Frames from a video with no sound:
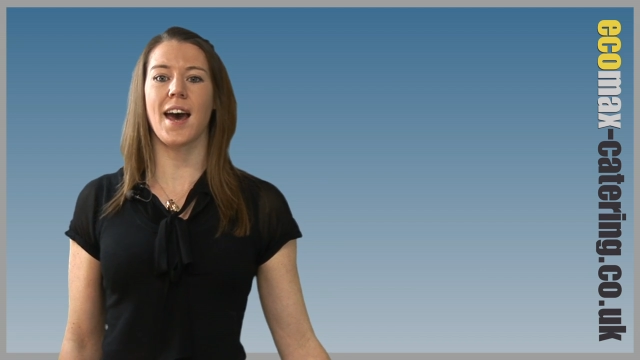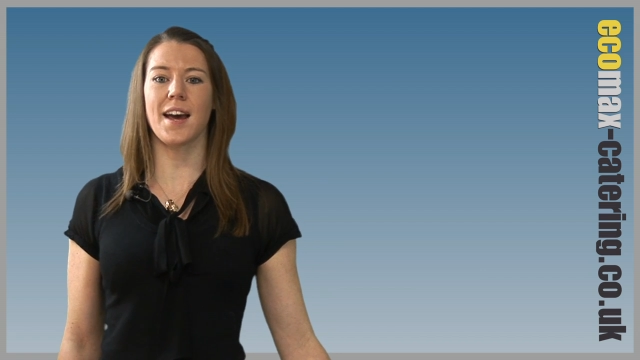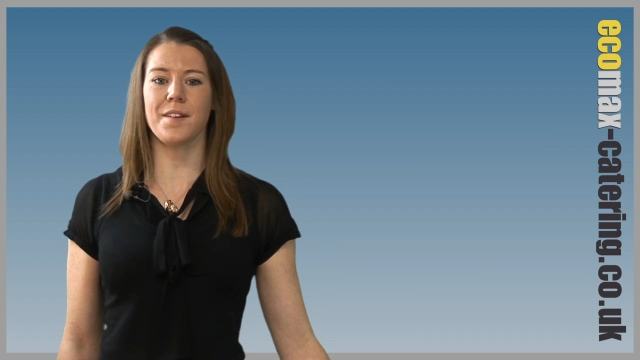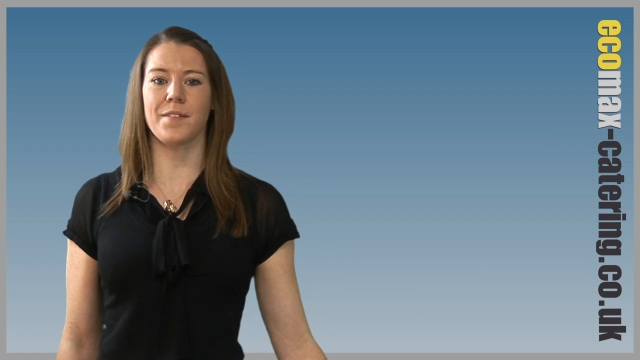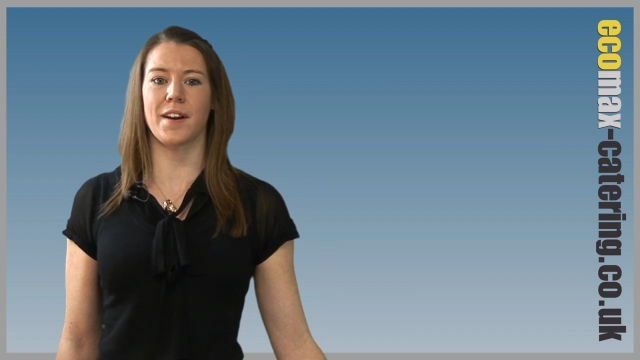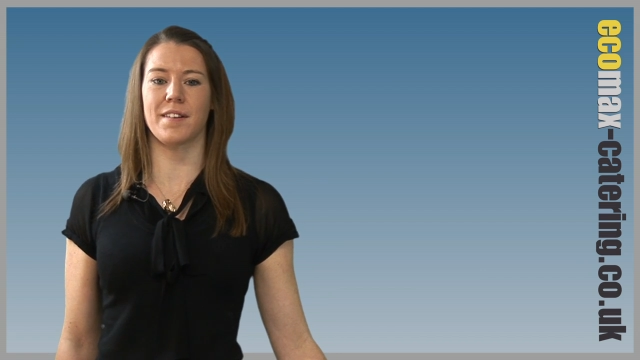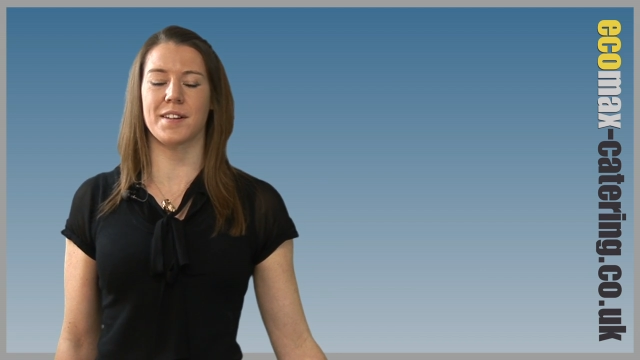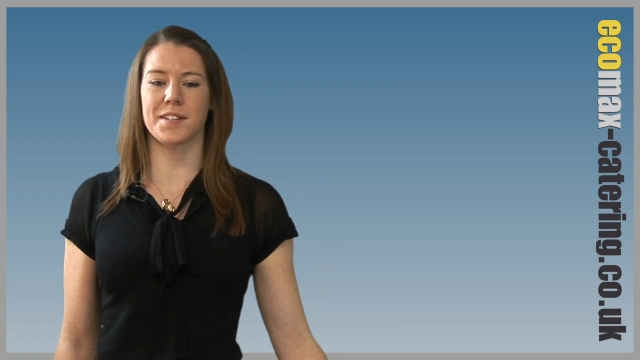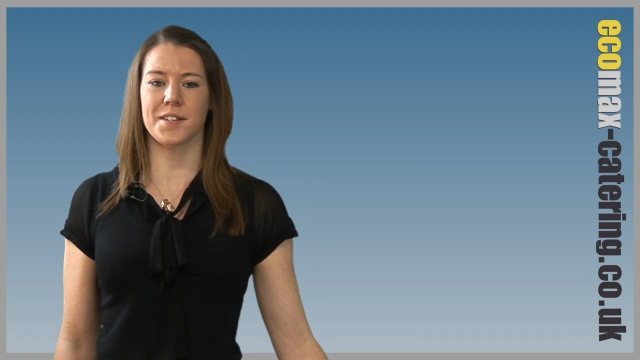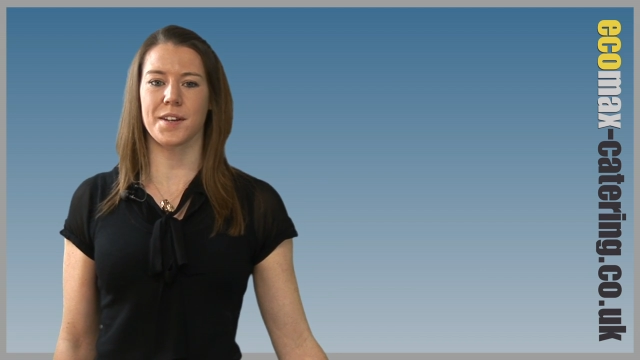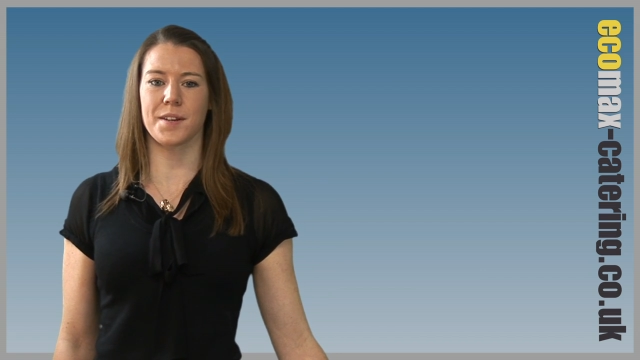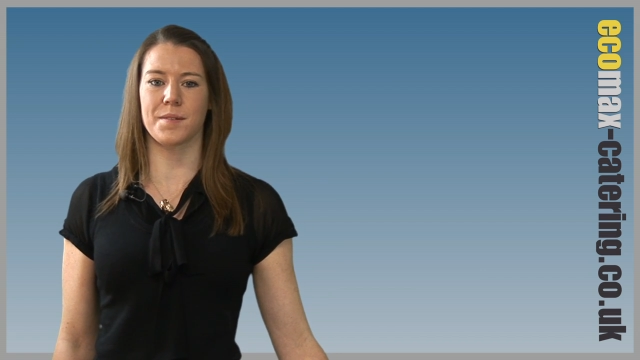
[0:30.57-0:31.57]
and varying
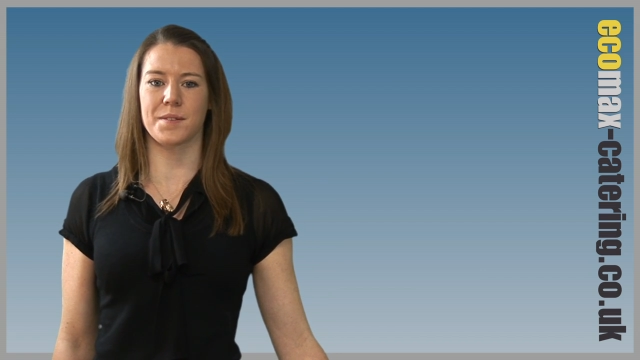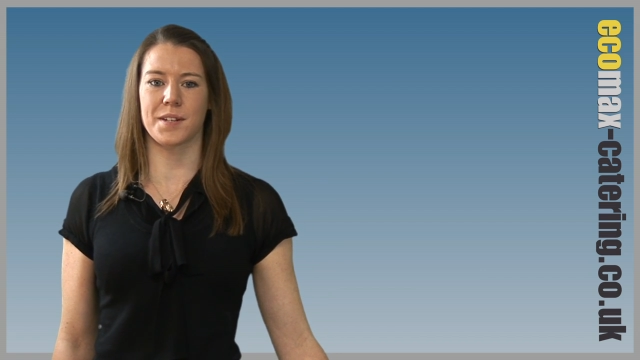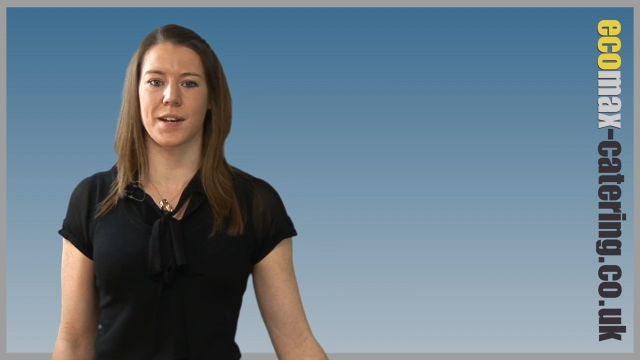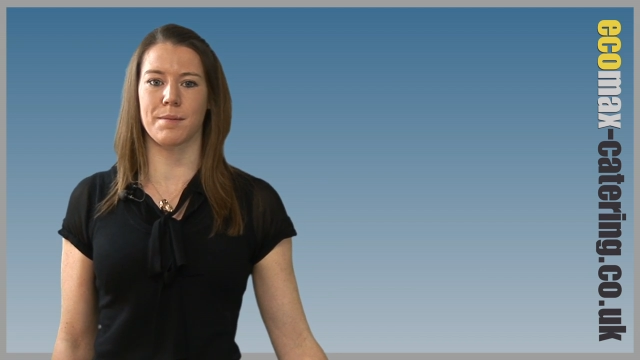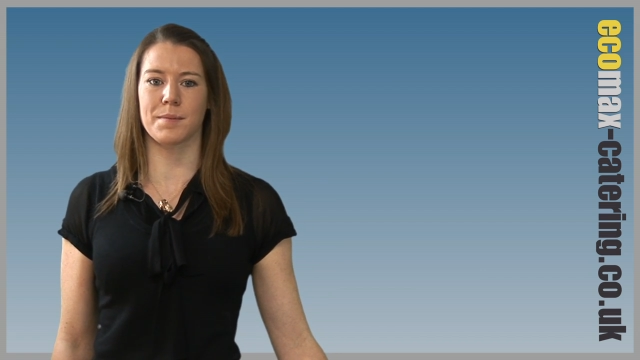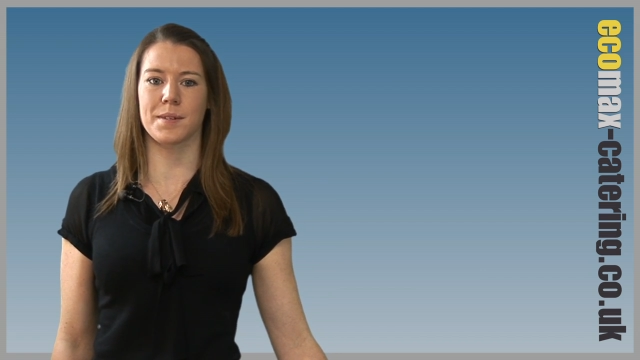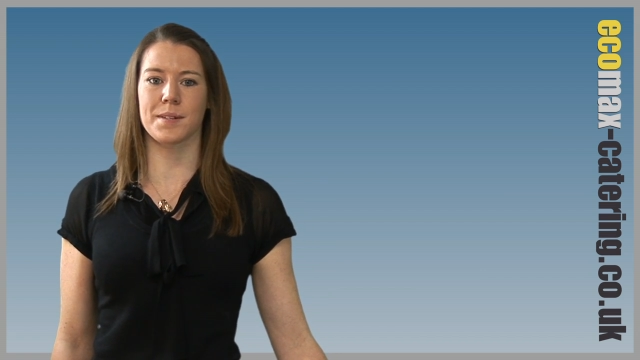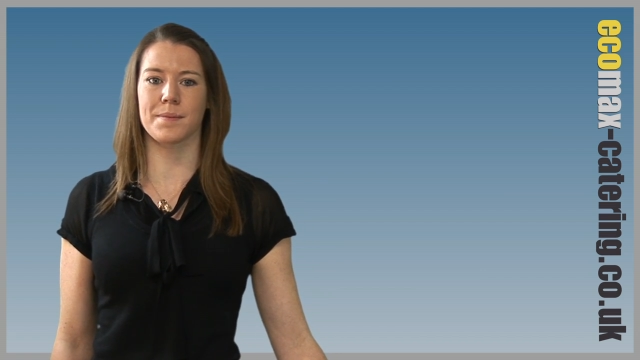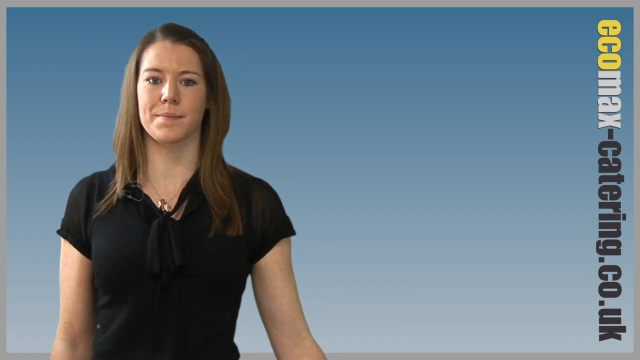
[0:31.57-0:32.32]
cycle times.